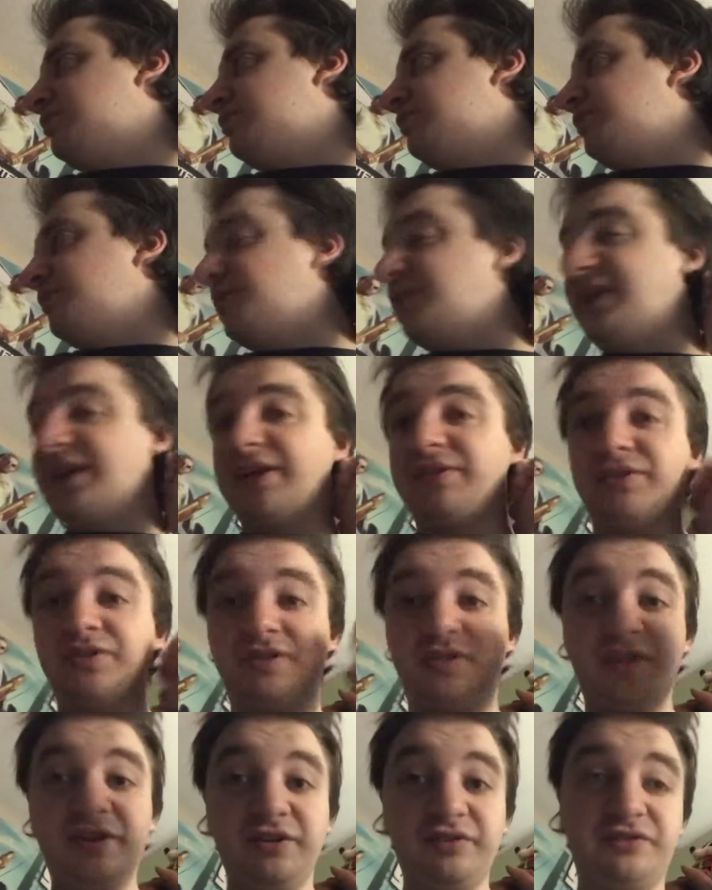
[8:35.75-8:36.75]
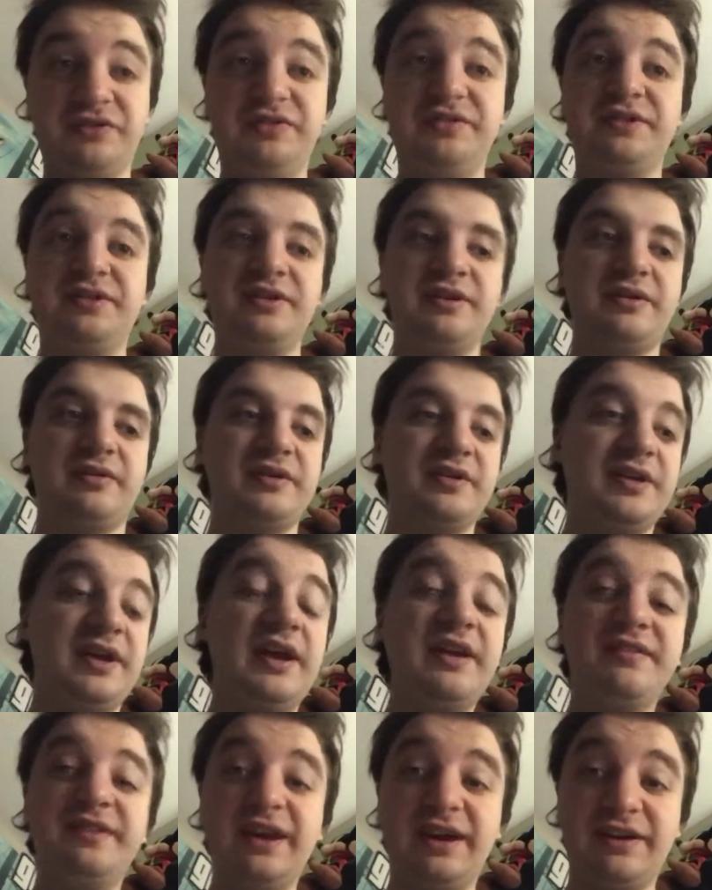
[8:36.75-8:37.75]
yeah,
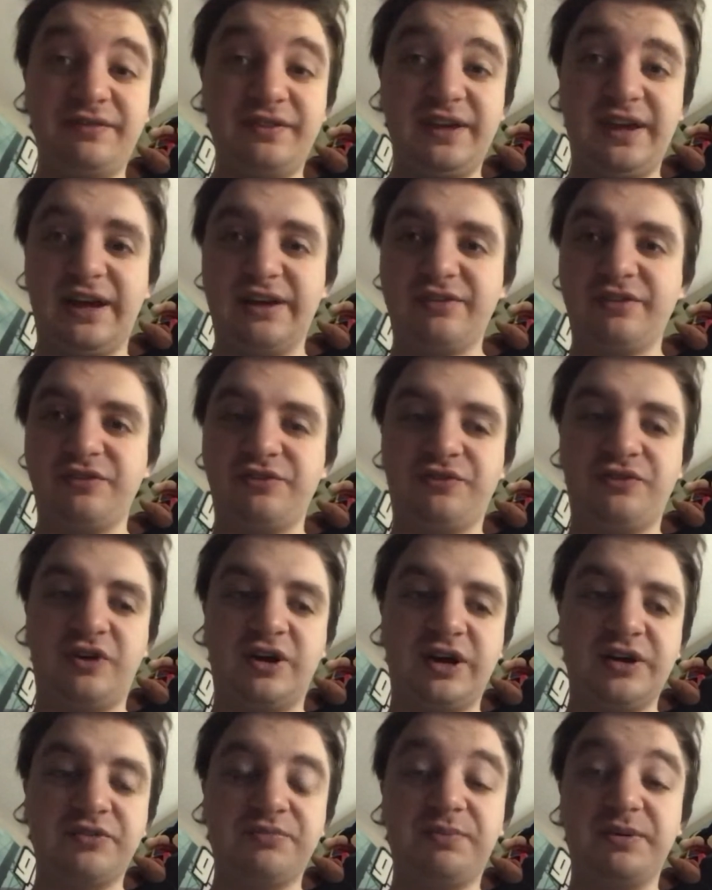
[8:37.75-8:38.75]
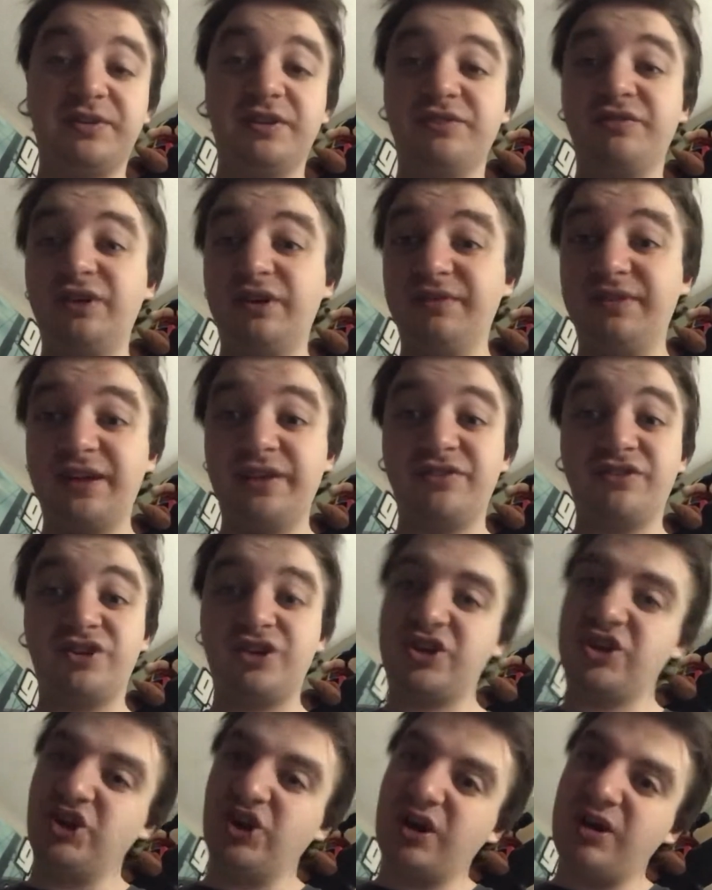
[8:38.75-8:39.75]
it definitely has its flaws, but the stuff that's
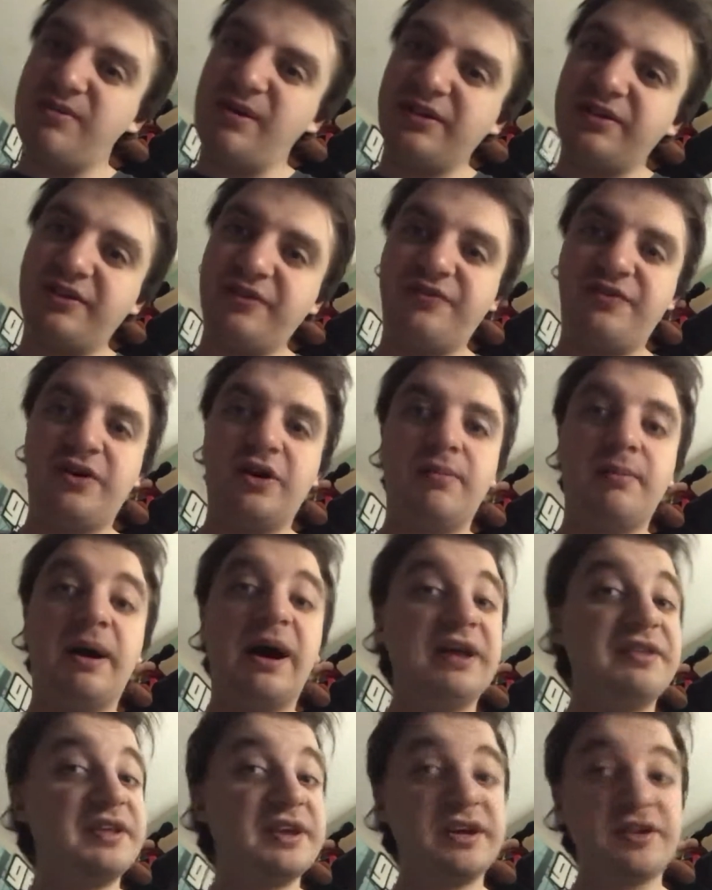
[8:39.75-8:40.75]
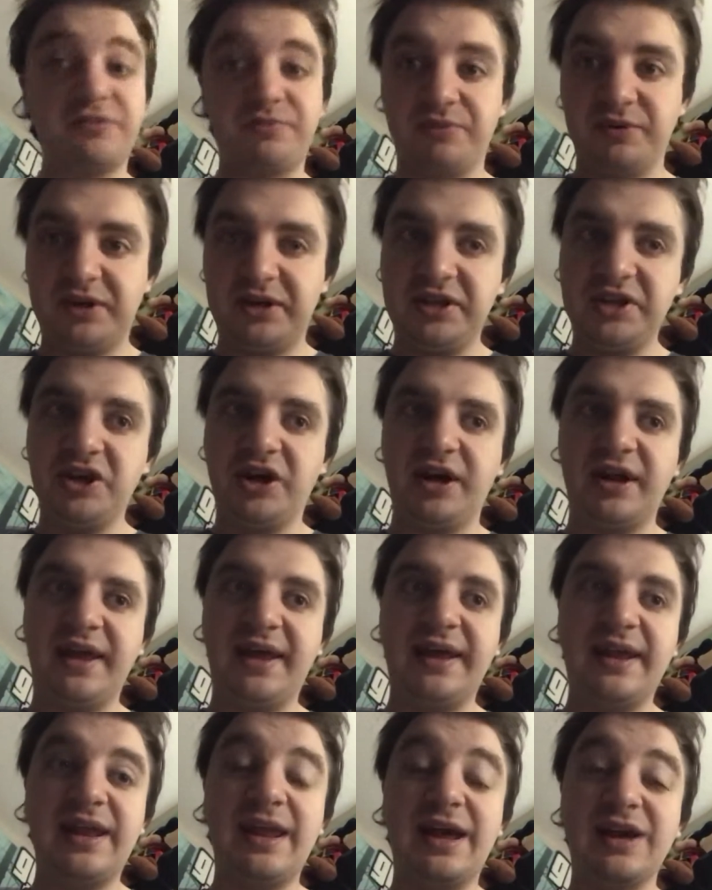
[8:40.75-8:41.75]
good about the film, I think it's pretty good,
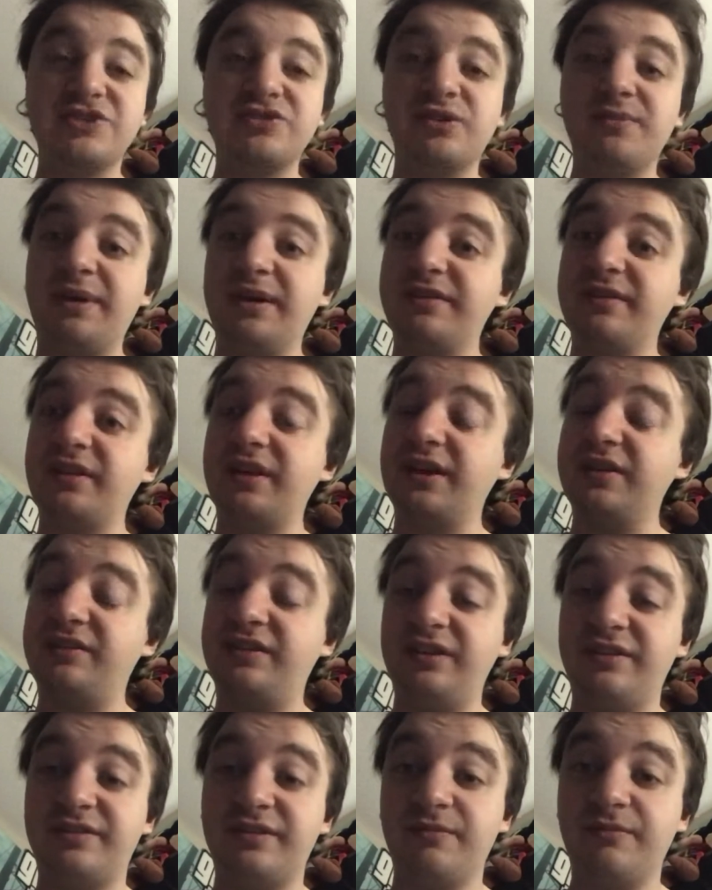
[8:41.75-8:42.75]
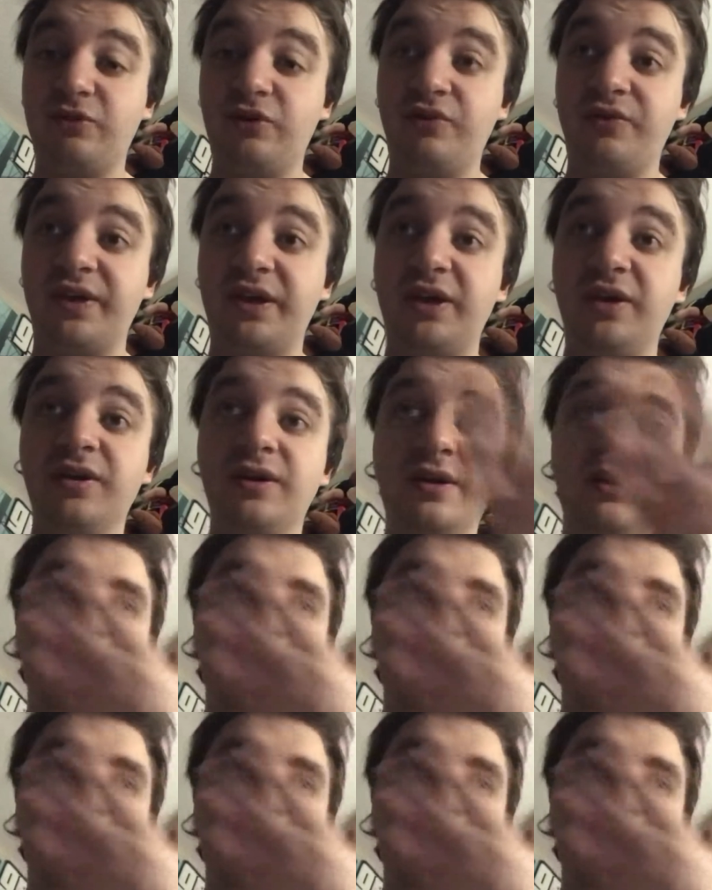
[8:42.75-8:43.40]
and it actually makes it a decent movie.